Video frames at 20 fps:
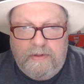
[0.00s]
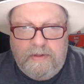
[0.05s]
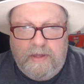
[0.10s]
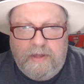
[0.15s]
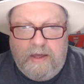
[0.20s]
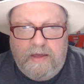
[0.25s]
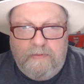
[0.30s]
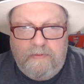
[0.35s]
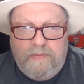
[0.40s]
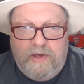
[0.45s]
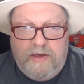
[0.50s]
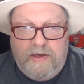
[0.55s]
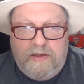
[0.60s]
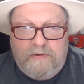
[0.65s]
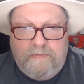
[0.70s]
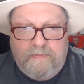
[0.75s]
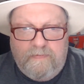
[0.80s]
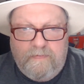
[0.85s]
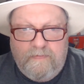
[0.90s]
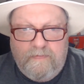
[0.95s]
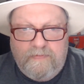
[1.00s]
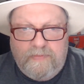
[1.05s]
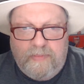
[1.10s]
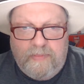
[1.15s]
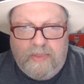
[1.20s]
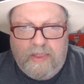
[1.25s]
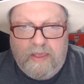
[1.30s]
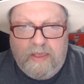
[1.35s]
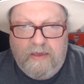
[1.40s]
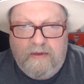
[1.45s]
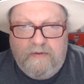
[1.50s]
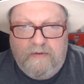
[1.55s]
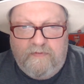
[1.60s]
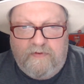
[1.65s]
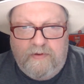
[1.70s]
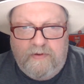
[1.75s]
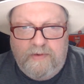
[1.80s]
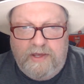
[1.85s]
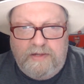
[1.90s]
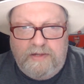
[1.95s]
Hey, man,
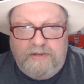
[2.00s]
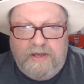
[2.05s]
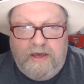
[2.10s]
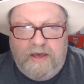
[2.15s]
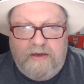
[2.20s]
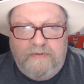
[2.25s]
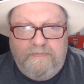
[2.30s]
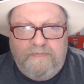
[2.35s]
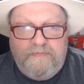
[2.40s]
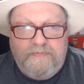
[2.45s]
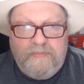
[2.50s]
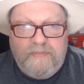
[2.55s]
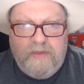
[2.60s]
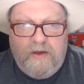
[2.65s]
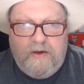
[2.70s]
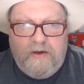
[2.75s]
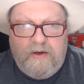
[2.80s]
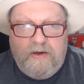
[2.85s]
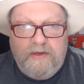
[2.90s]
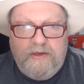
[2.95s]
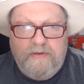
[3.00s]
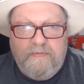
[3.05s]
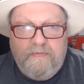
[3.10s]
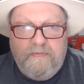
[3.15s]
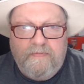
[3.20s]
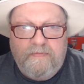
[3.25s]
from India. Hi.